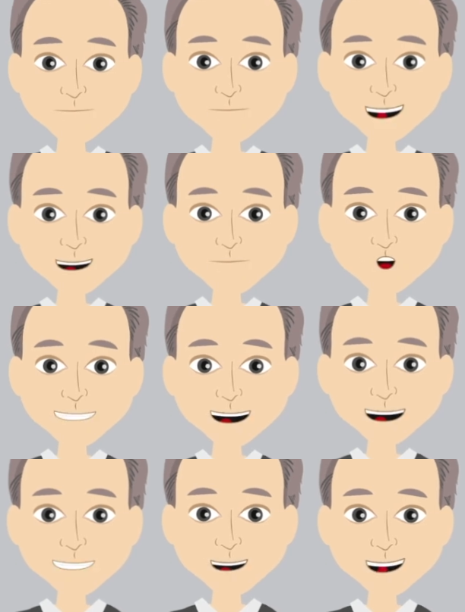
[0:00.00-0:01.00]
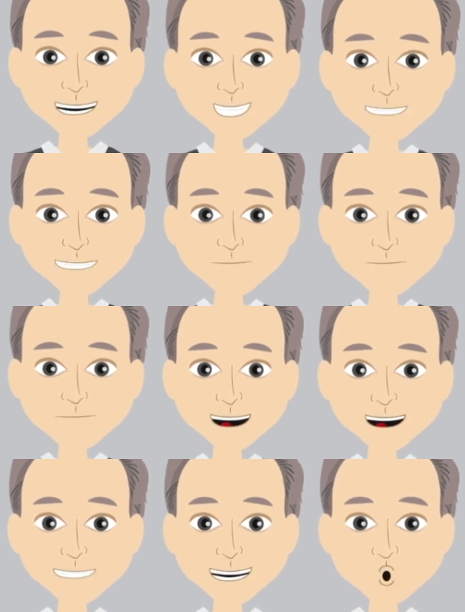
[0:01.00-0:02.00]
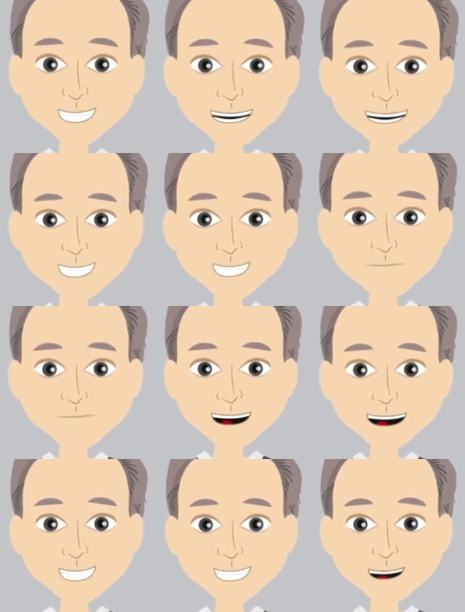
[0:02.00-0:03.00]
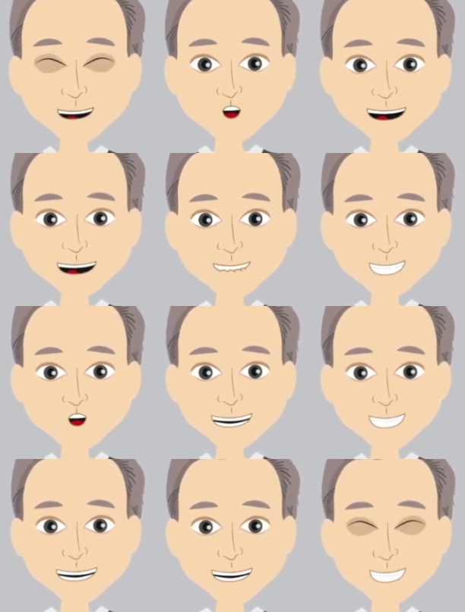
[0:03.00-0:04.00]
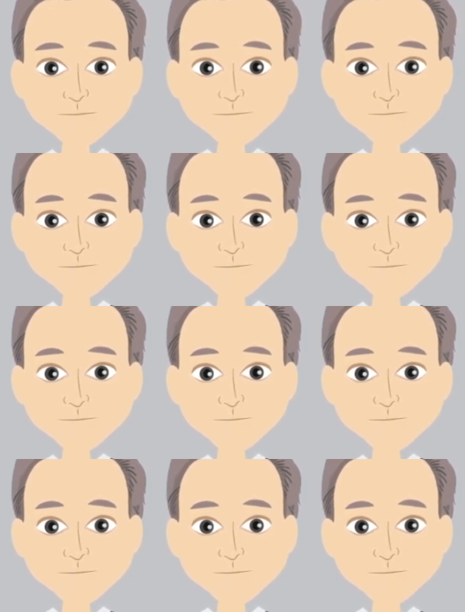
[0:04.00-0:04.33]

The word cycle means as you teach and/or after you teach,